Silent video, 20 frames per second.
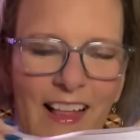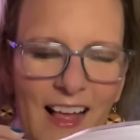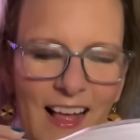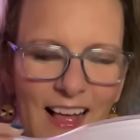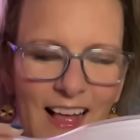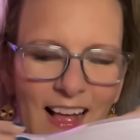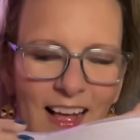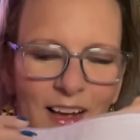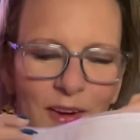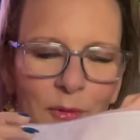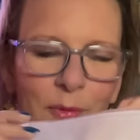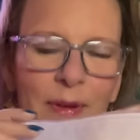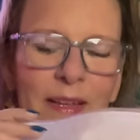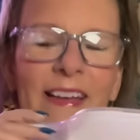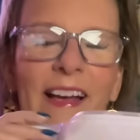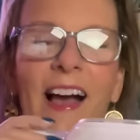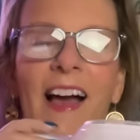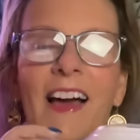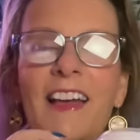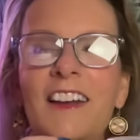We got
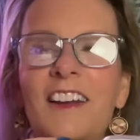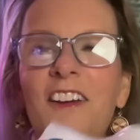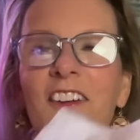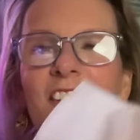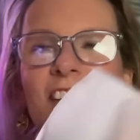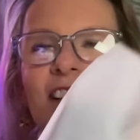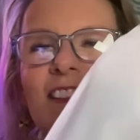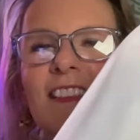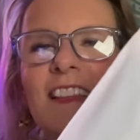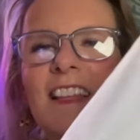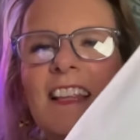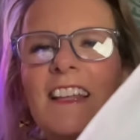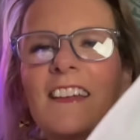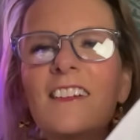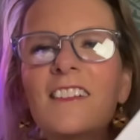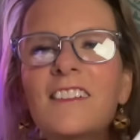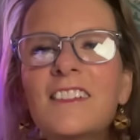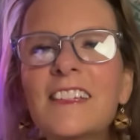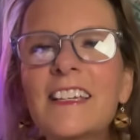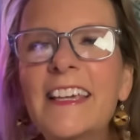on a little
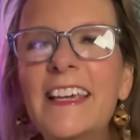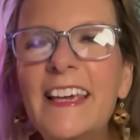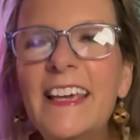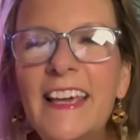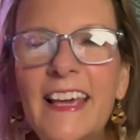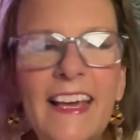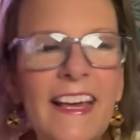kick.